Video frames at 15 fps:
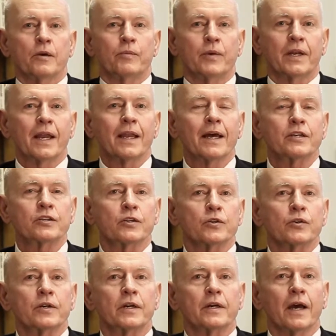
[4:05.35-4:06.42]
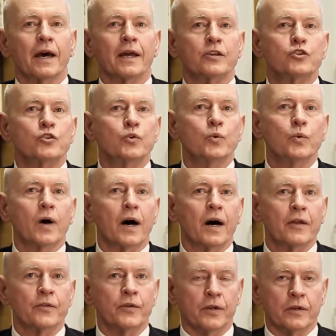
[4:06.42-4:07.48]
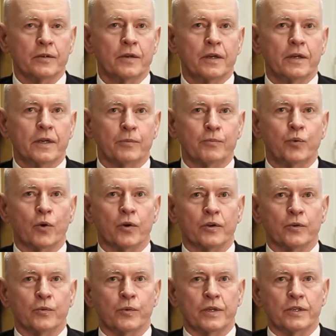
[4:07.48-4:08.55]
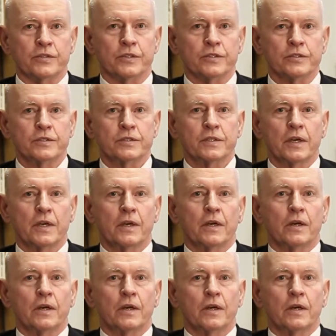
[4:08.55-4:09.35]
But I'd like to look at 2 other important reasons.